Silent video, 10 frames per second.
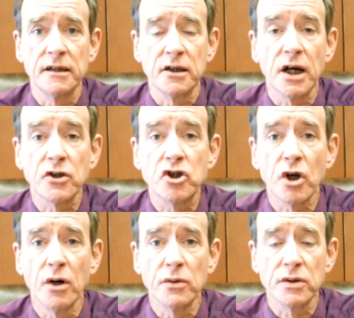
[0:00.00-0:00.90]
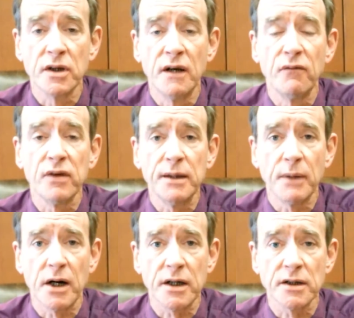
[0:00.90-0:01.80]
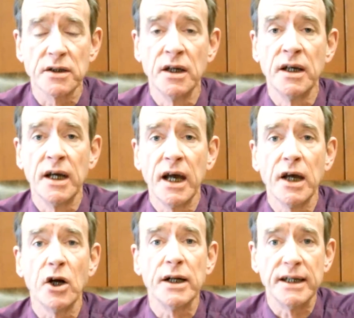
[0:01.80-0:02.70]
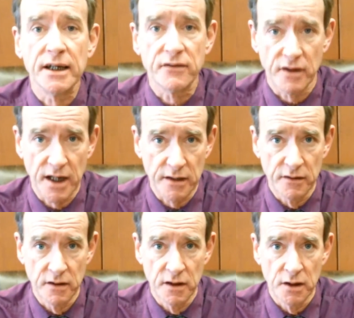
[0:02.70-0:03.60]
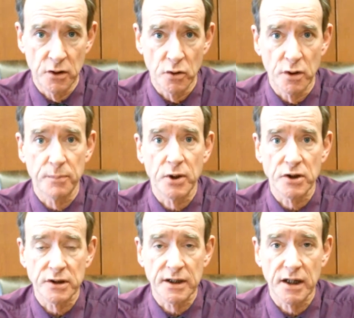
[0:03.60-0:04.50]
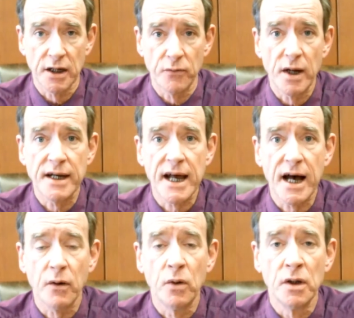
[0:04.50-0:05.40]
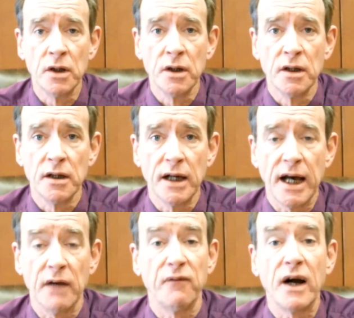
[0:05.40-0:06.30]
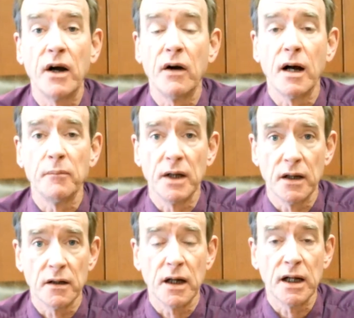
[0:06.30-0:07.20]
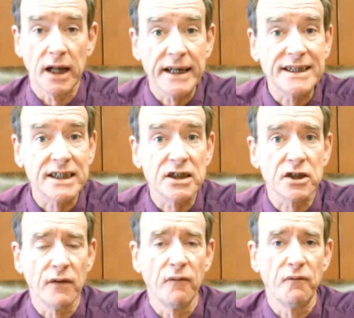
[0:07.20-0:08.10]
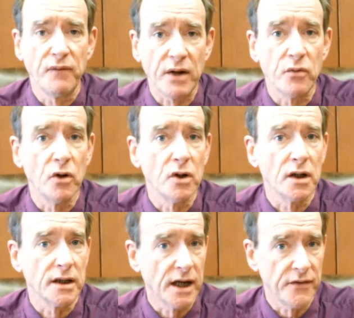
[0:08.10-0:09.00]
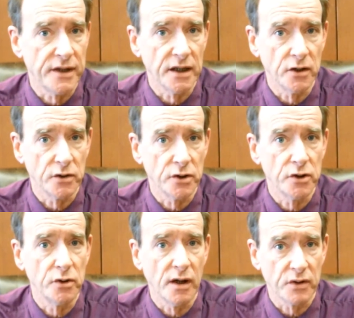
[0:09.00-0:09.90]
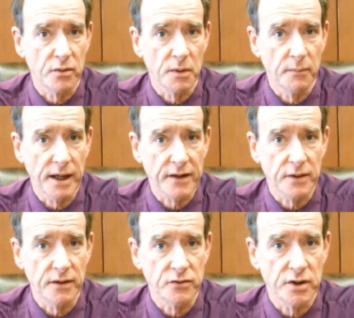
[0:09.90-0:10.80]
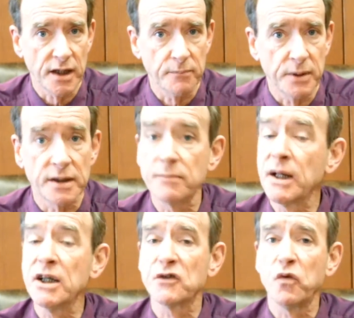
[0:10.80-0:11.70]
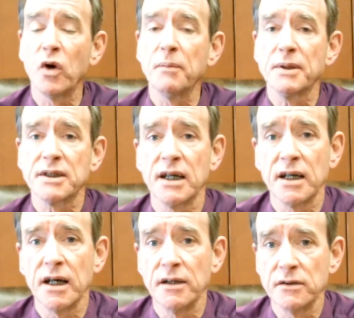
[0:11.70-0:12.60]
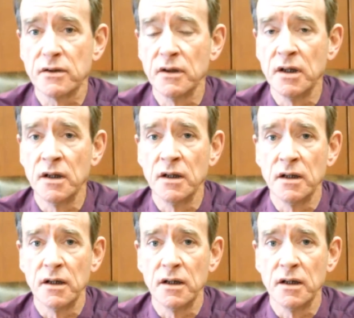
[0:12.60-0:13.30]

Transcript: at gun shows, flea markets, and on the internet in order to purchase a gun. Right now, at a licensed federal gun dealer, you have a criminal background check. But as many as 40% of guns,